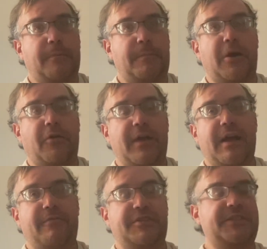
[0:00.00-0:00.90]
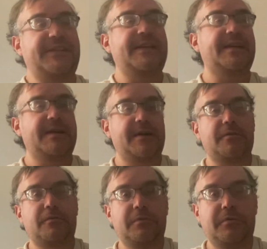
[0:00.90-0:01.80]
apparently I've succeeded
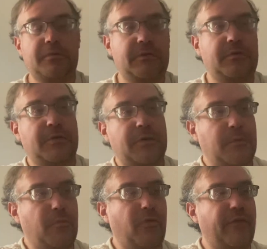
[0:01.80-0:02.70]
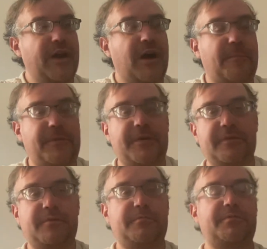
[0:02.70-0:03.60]
in moving up
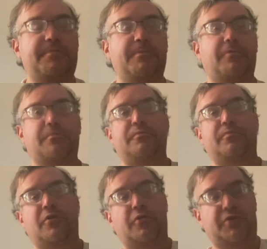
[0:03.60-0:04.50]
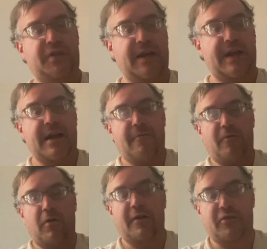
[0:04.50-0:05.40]
and people noticing I have a
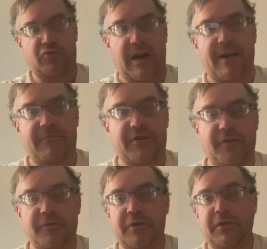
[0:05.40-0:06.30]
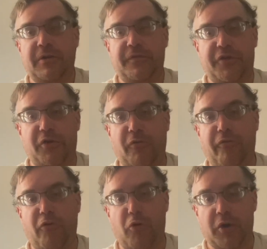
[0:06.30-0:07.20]
lot of drive to, to go
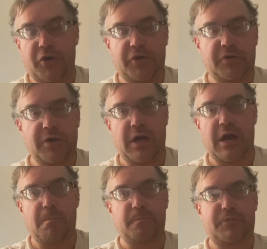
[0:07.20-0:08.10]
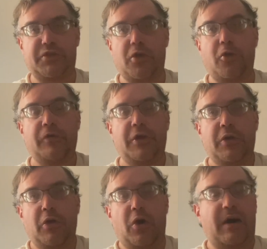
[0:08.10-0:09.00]
forward. Um, so
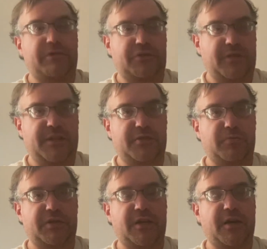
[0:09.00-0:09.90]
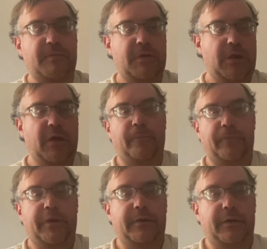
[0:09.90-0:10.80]
obviously this was a,
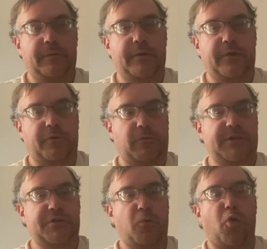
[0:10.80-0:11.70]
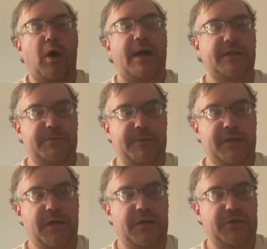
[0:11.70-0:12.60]
and the reason why is
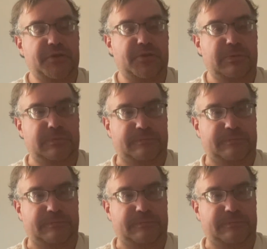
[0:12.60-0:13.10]
because,